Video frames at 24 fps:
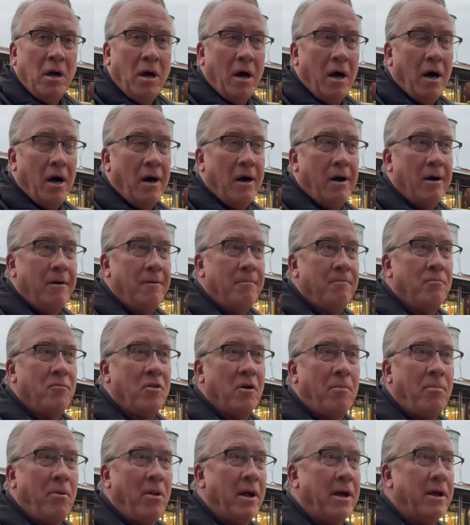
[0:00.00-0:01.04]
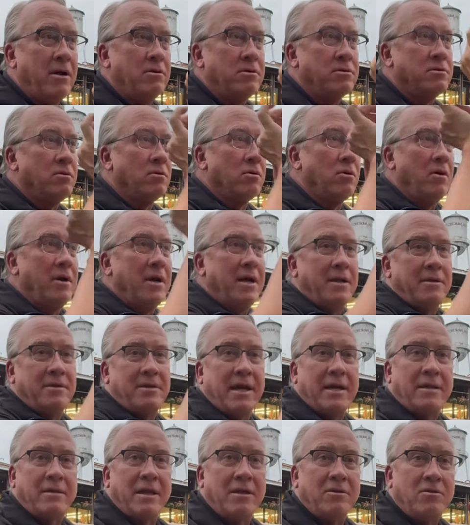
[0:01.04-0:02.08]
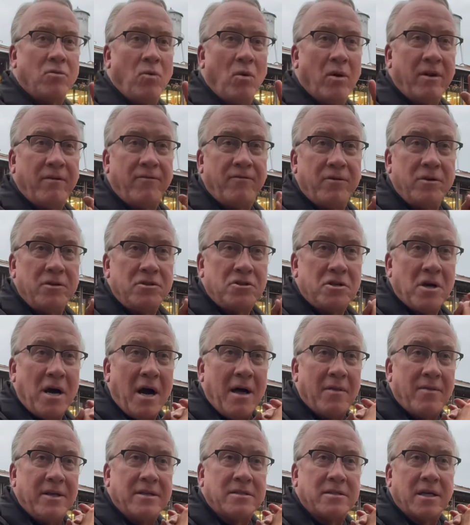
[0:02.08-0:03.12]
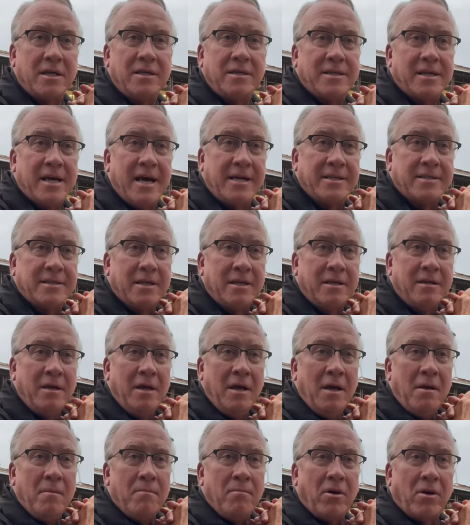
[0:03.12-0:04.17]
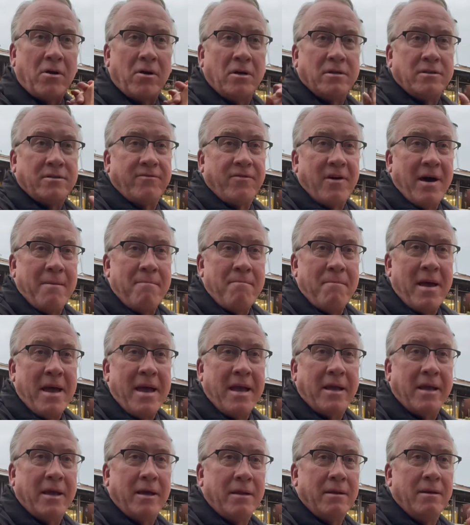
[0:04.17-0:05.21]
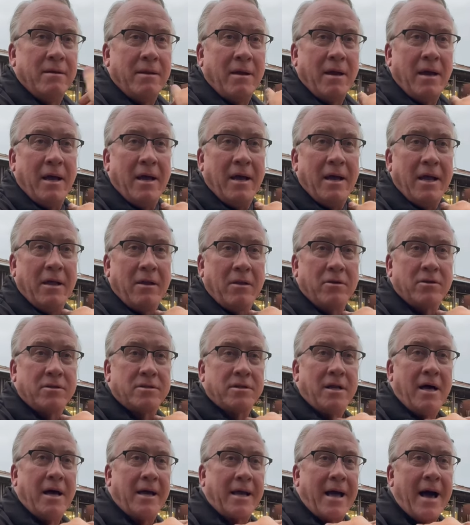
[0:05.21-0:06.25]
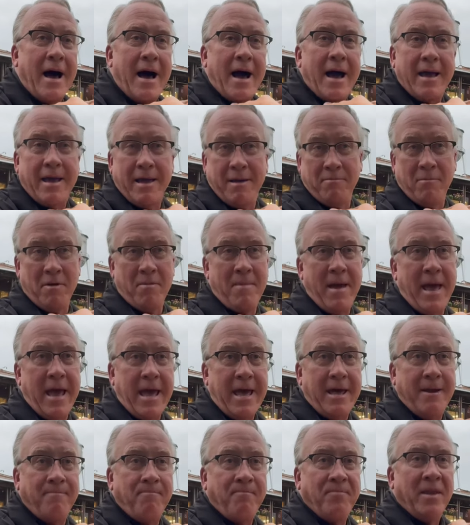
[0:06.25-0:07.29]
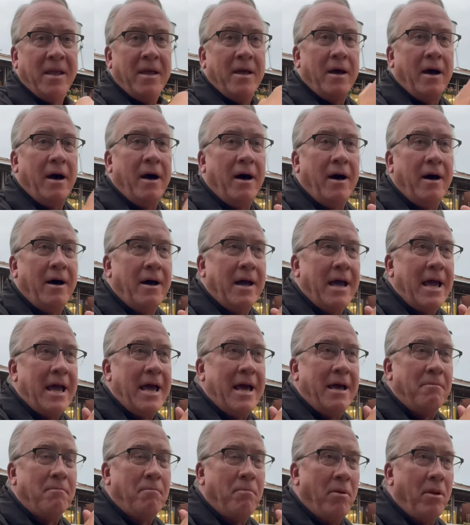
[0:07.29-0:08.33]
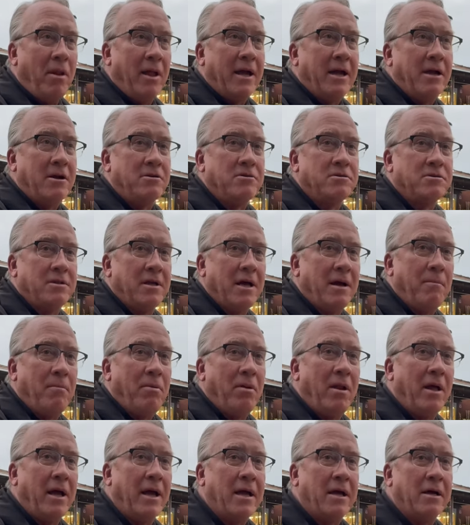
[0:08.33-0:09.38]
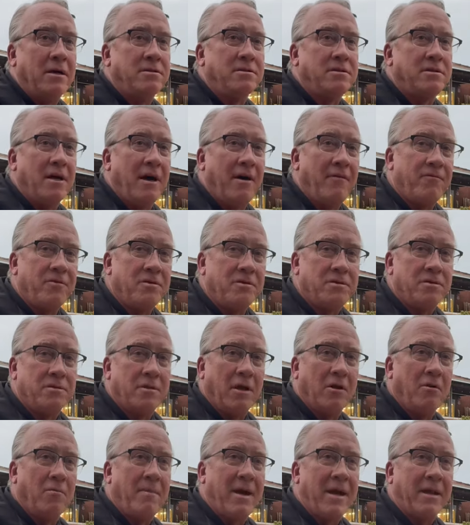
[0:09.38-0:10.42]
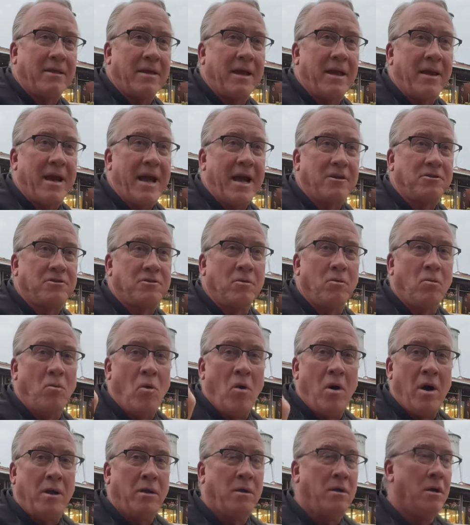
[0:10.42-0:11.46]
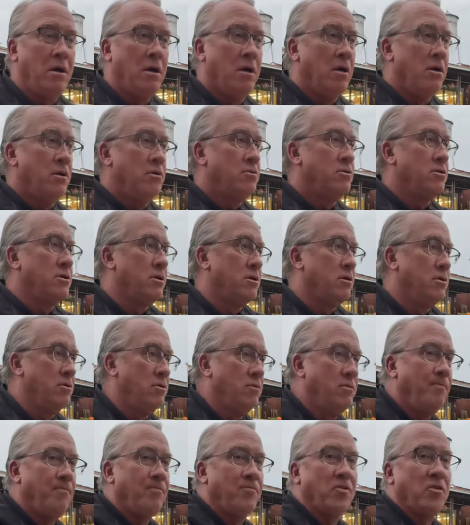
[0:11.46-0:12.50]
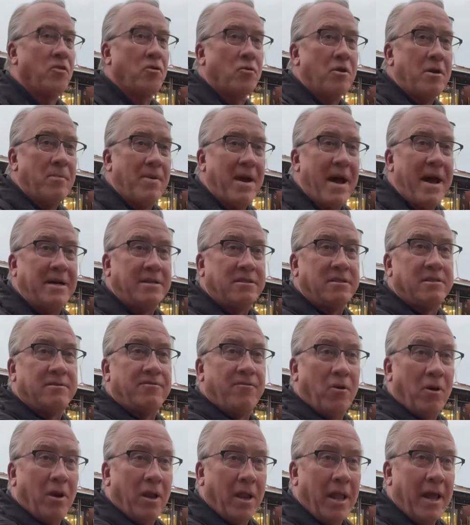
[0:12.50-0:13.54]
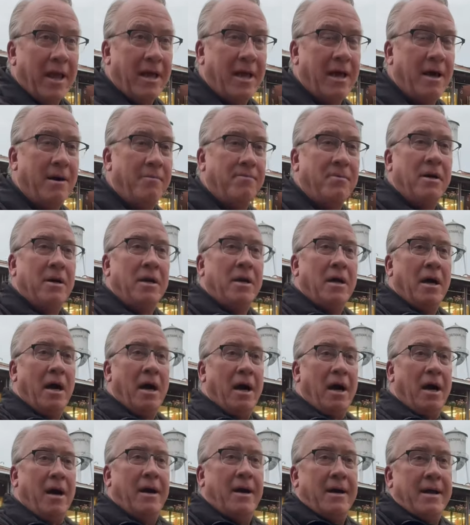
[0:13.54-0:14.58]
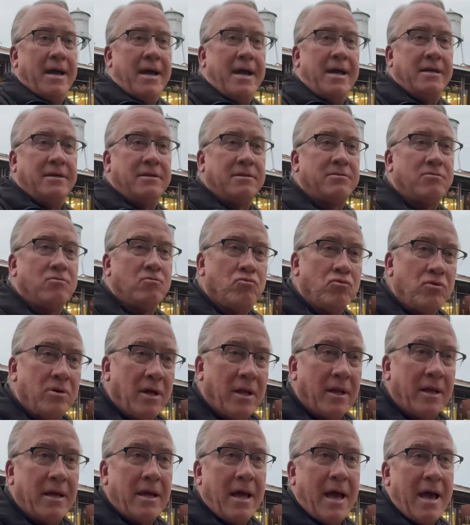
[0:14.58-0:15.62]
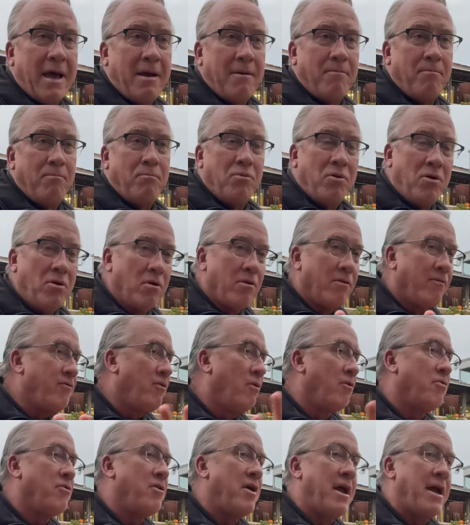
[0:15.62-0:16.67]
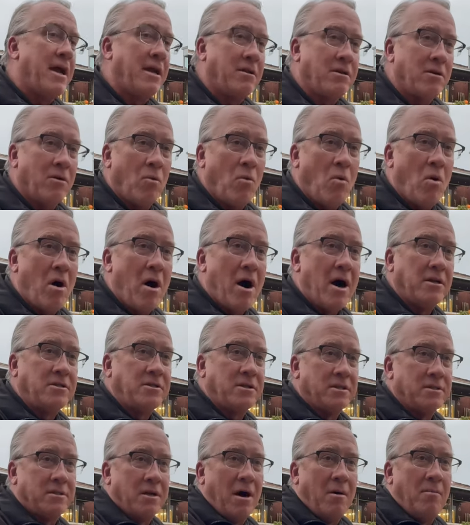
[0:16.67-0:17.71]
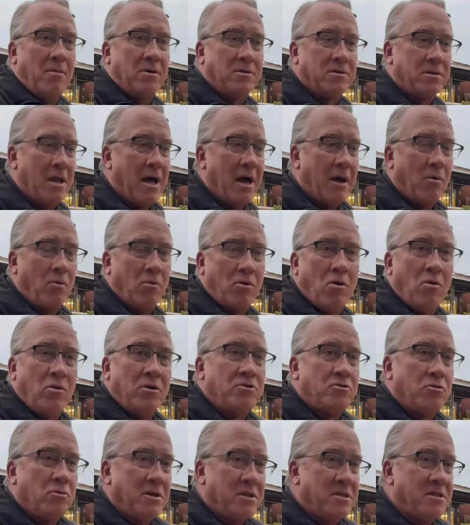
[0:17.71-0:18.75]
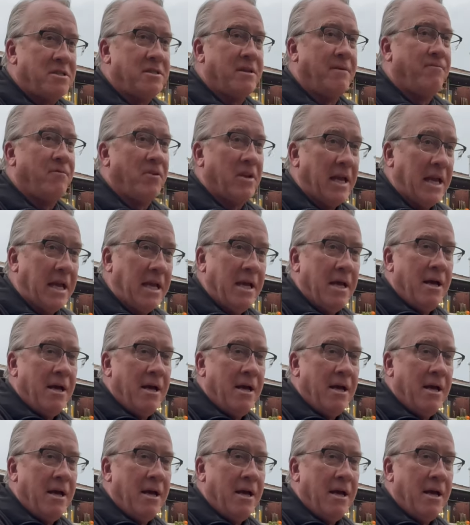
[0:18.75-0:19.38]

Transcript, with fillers: Um, the players will go ahead and take that 20 foot shot that's contested because if I make it, uh, it looks like I am the man. Uh, and players that play unselfish, that'll make that extra one, two, three passes for a layup uh, is really a beautiful thing to watch. It's almost like going to a symphony.